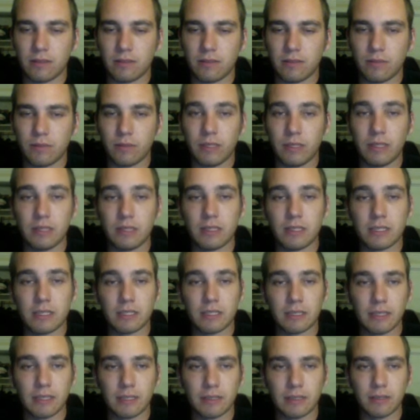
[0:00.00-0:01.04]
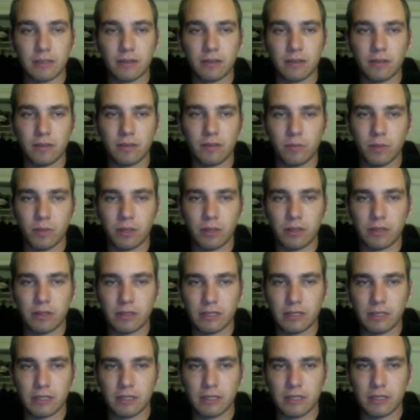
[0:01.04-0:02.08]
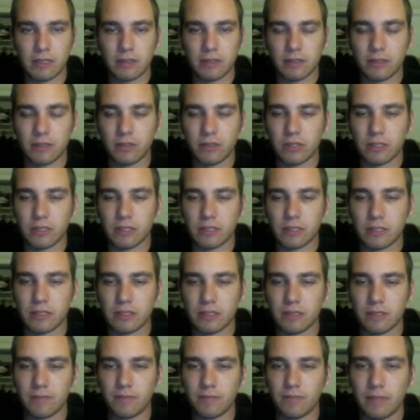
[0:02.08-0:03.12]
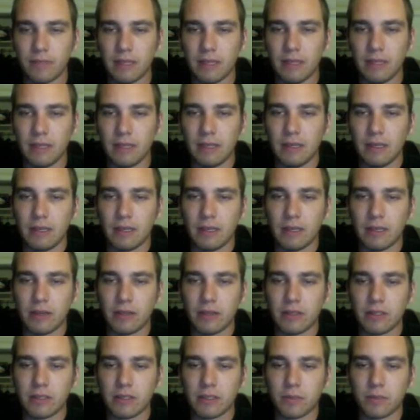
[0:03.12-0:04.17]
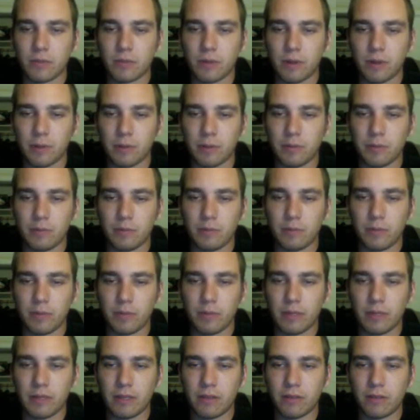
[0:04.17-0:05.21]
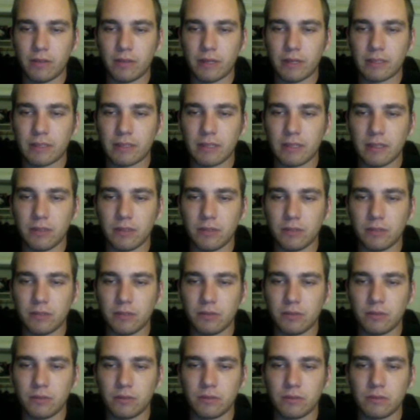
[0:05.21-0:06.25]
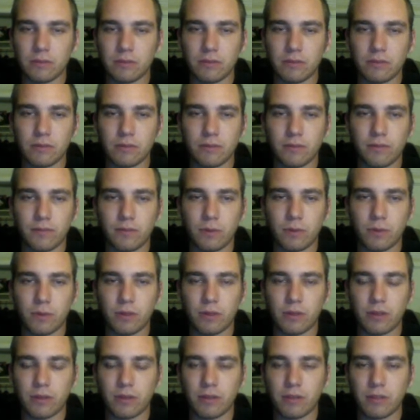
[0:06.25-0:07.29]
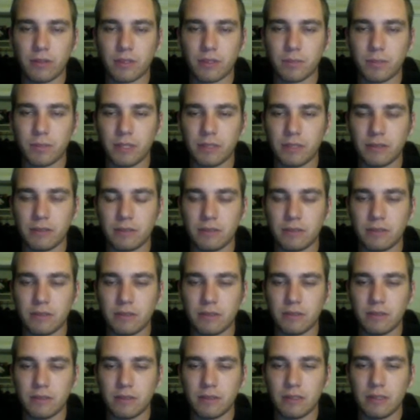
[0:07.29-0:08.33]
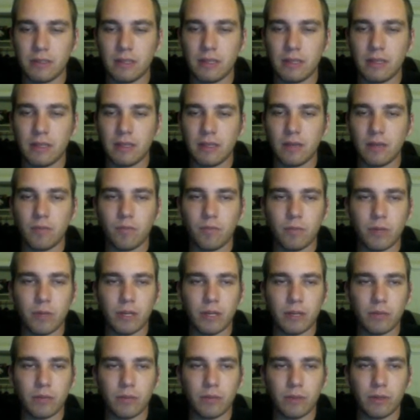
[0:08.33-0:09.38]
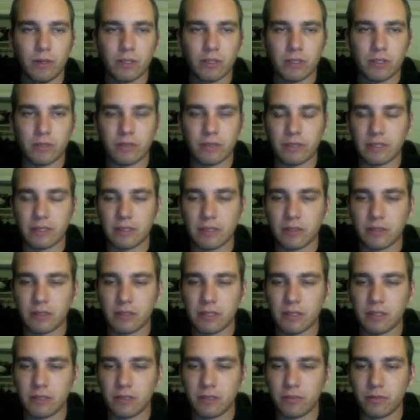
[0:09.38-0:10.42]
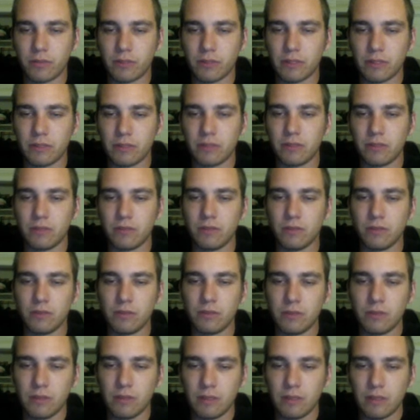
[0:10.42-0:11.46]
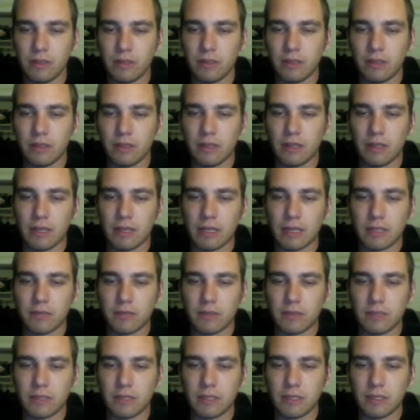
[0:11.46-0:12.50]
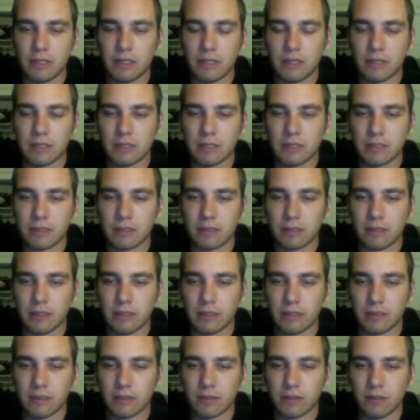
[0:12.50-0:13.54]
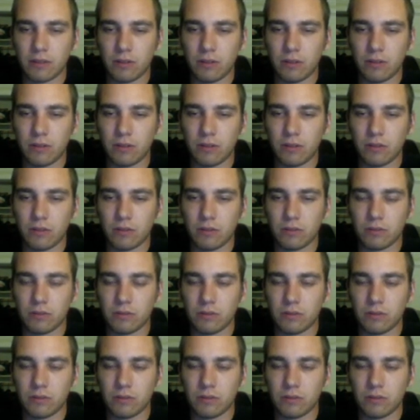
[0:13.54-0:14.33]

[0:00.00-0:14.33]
we need to select the bars again to transition them. Now here's a problem. We made a rectangle for this button, but we also have rectangles here. So if we do svg.select all